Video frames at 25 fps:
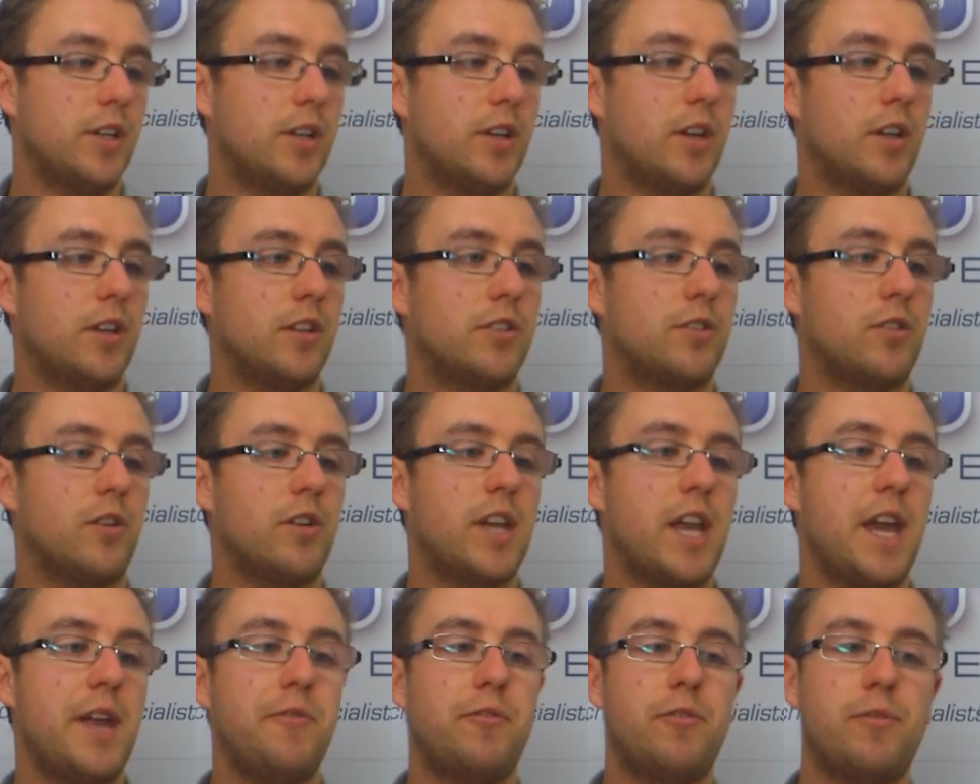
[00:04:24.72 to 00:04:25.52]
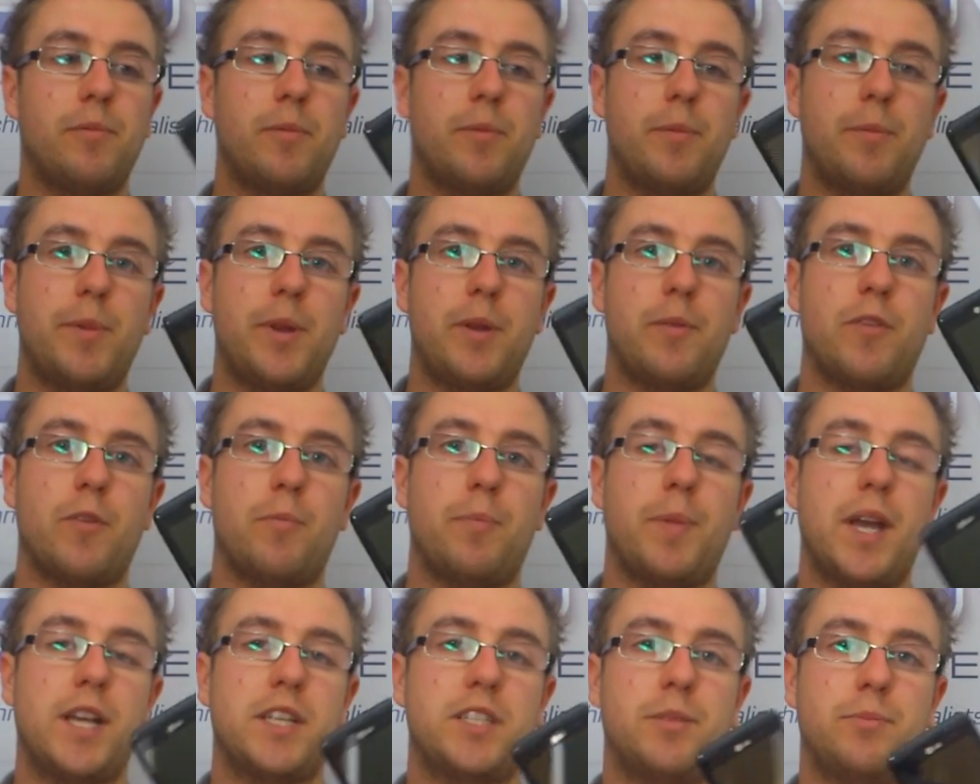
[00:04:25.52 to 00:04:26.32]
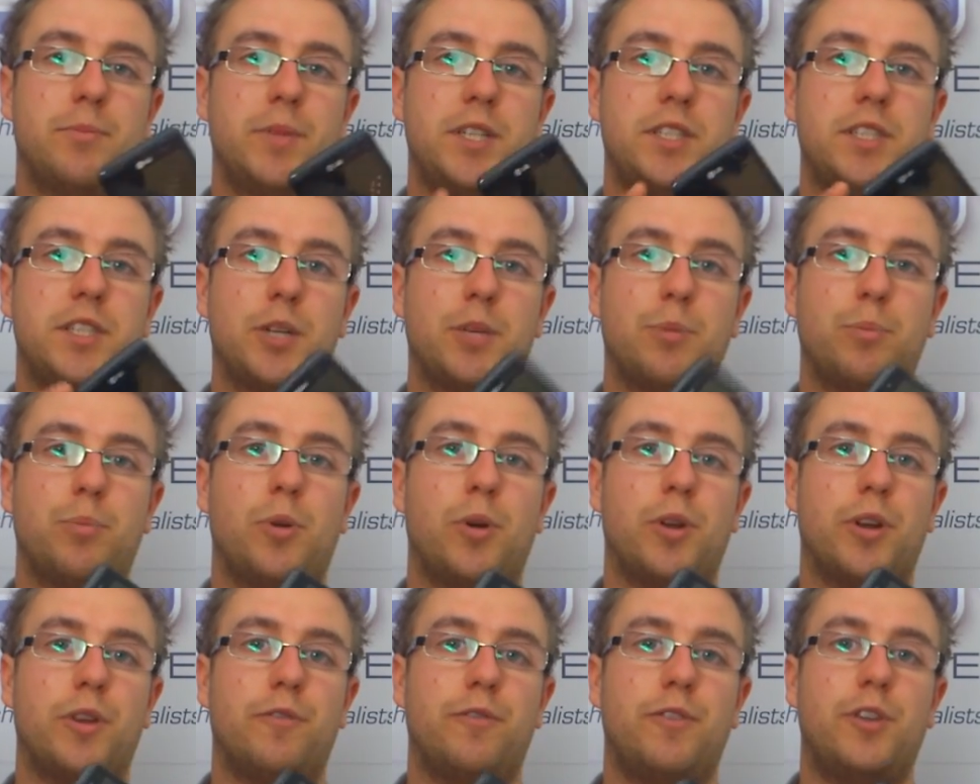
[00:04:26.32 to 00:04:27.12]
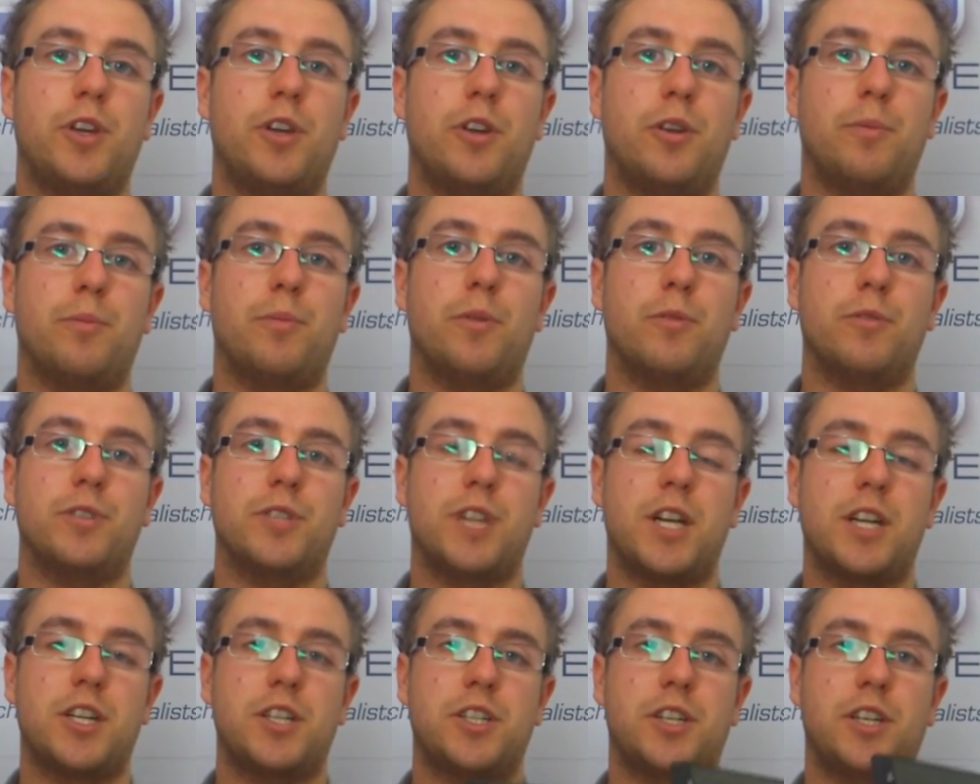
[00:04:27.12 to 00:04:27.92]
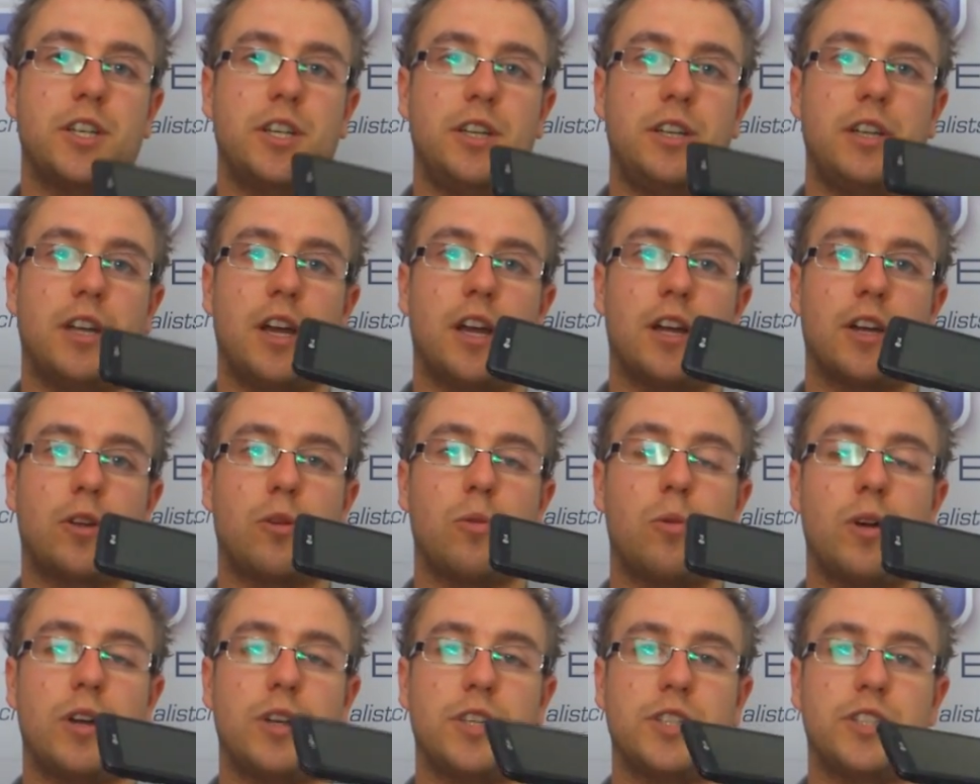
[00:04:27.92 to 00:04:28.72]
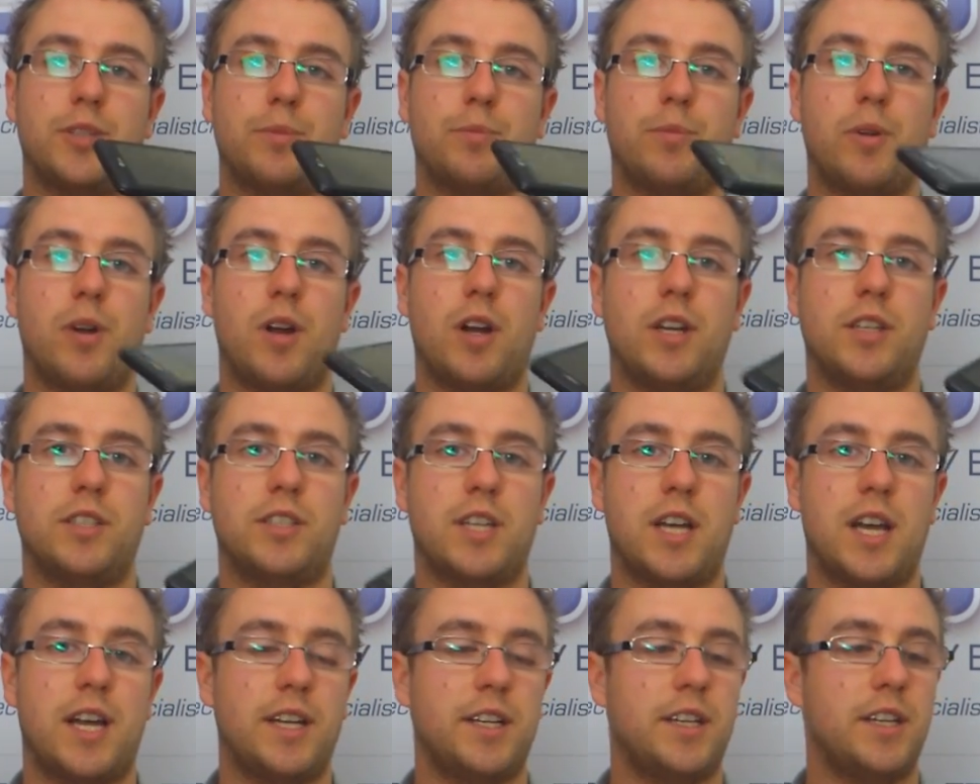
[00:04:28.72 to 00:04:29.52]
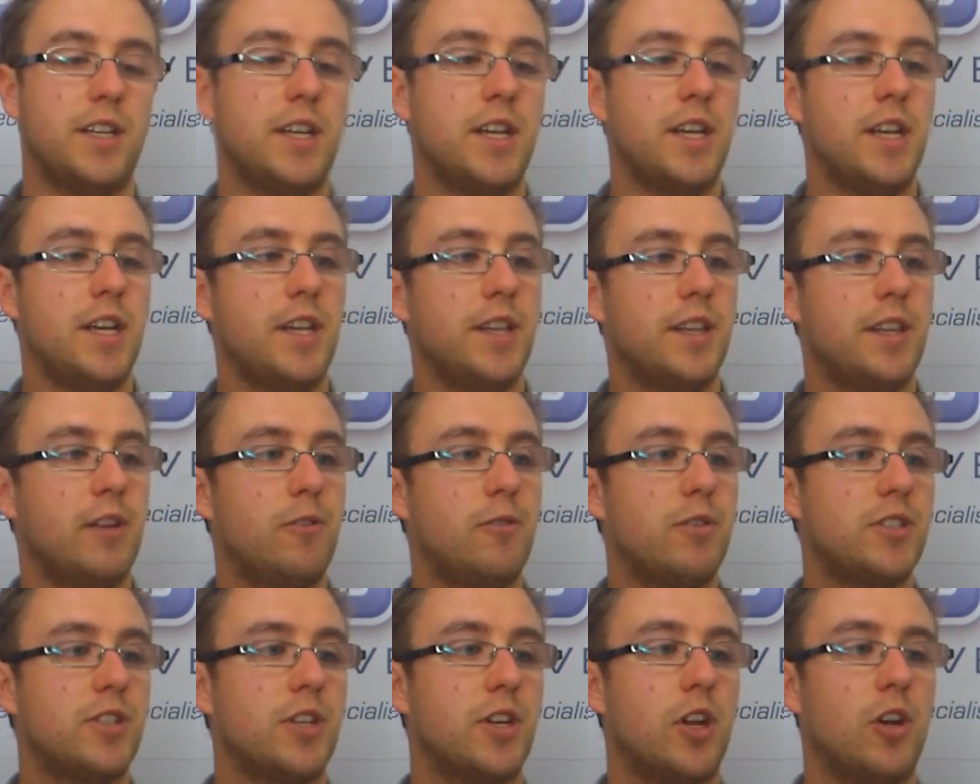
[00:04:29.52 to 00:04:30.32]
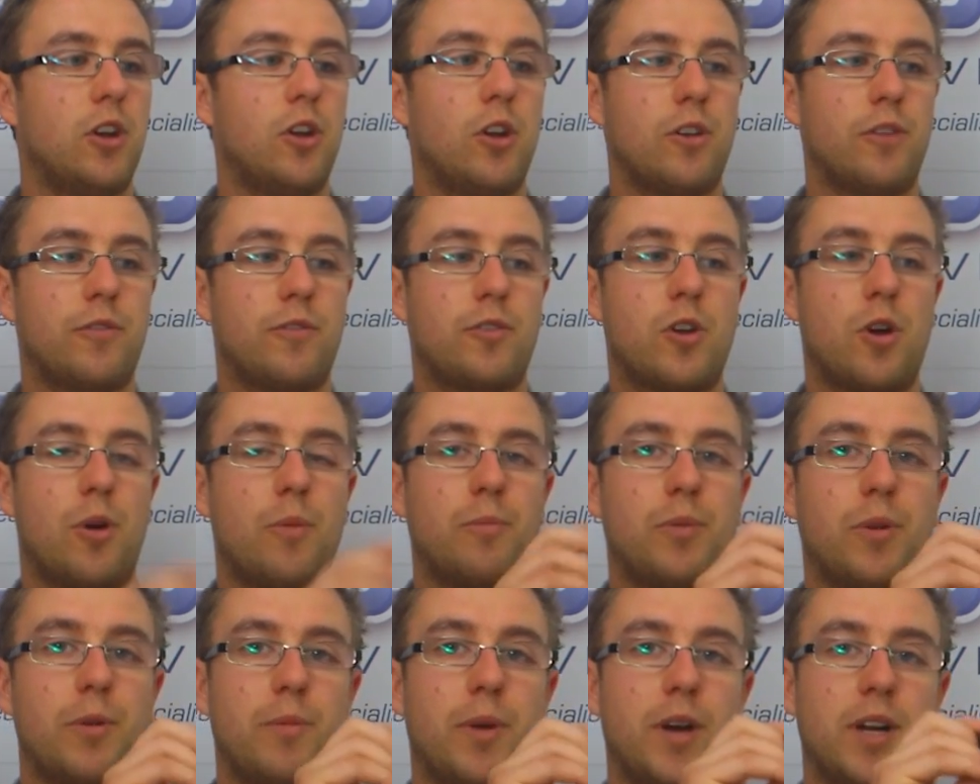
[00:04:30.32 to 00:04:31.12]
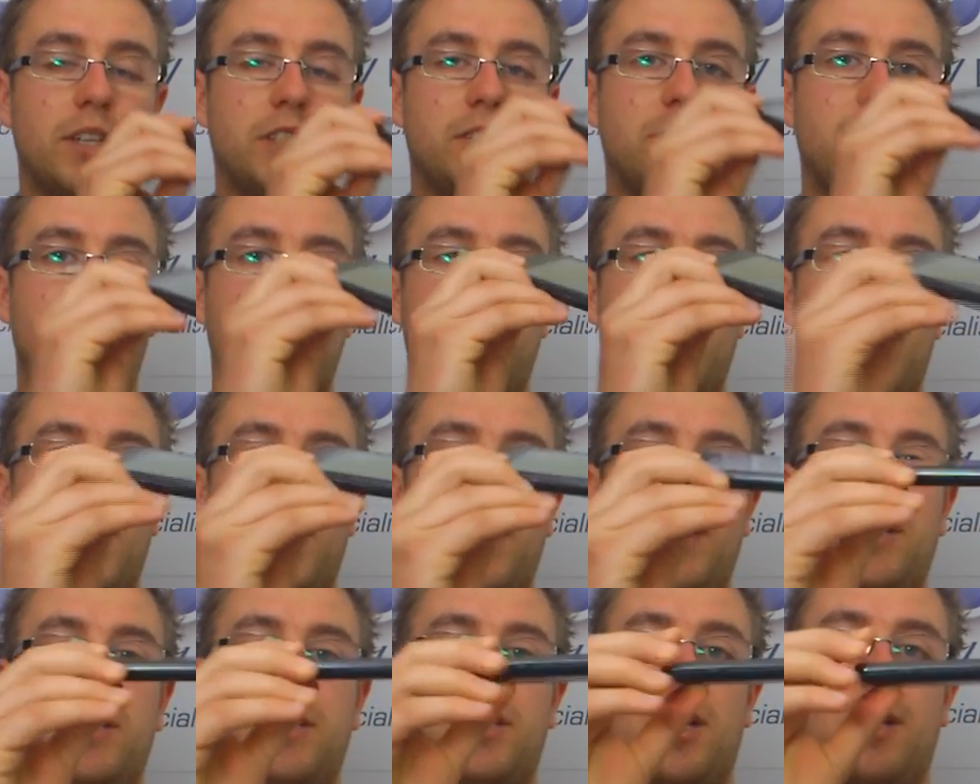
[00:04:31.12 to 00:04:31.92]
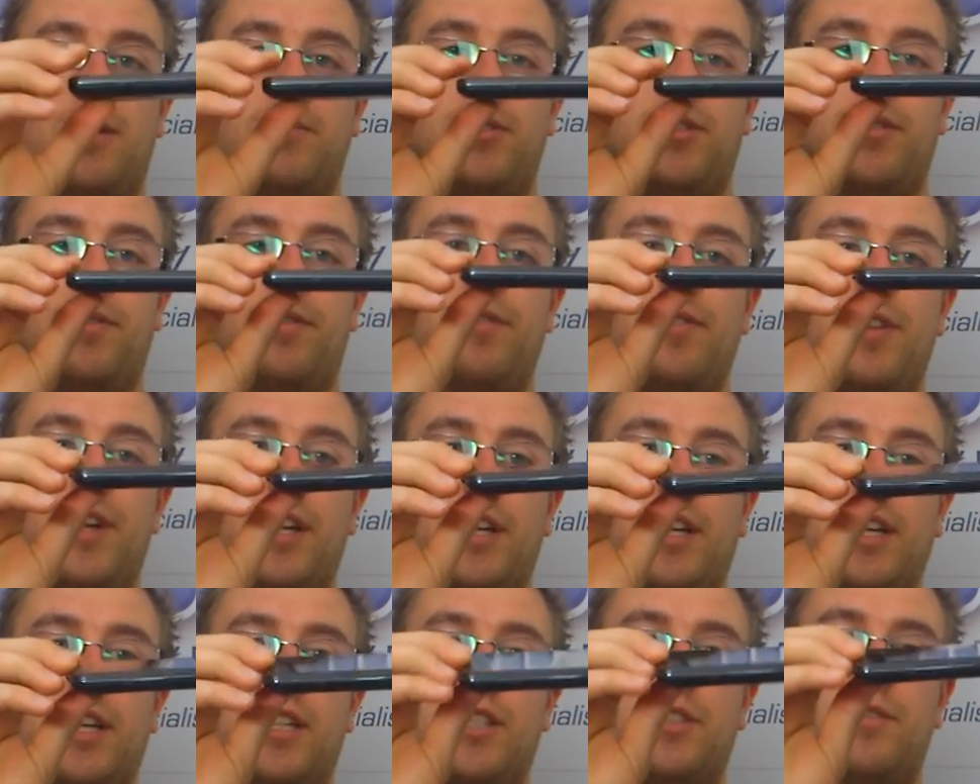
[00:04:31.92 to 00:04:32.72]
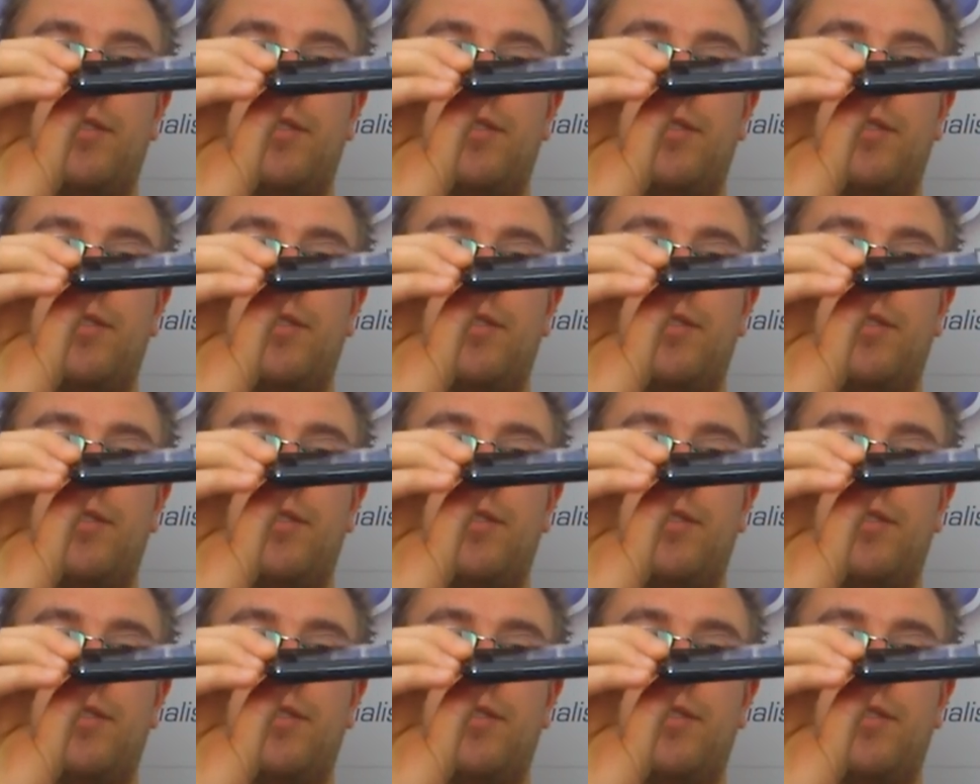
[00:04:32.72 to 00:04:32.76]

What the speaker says: So I came from a bit of a pessimistic point of view, but was actually quite surprised. And there isn't a lot of compromise to be made in terms of thickness